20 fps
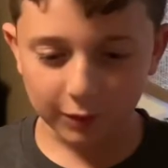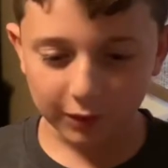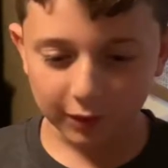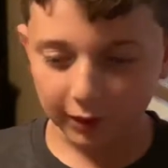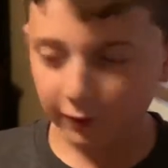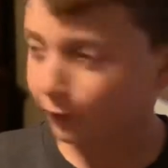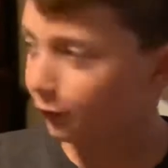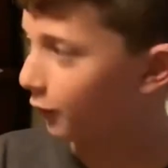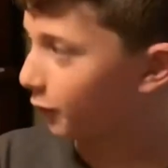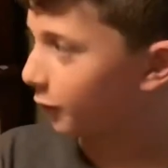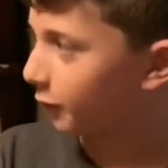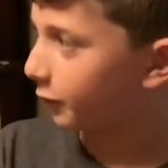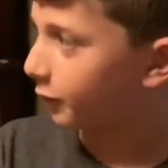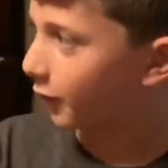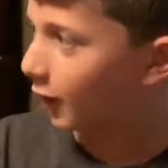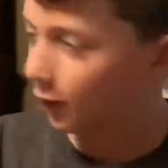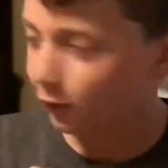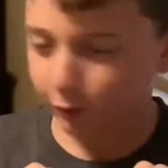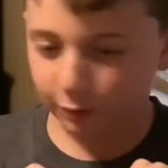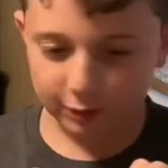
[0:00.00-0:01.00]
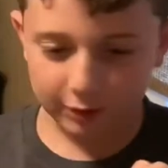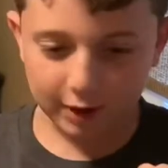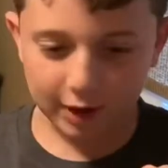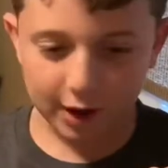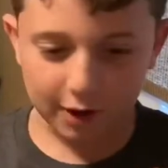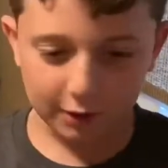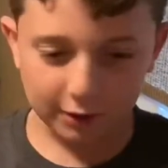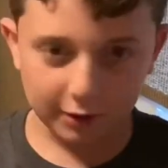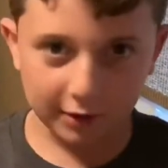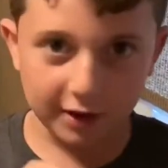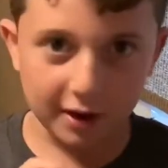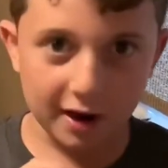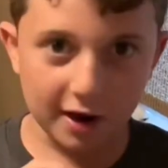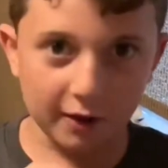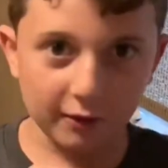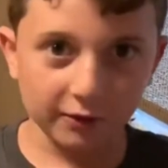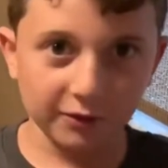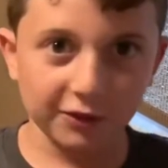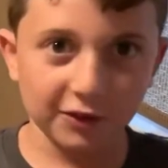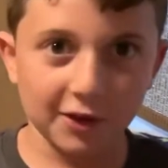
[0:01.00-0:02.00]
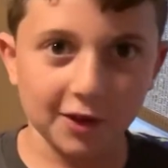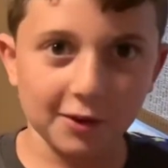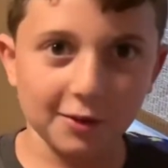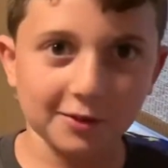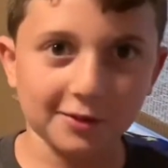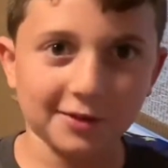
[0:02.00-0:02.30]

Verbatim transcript: like friends with Gary now, so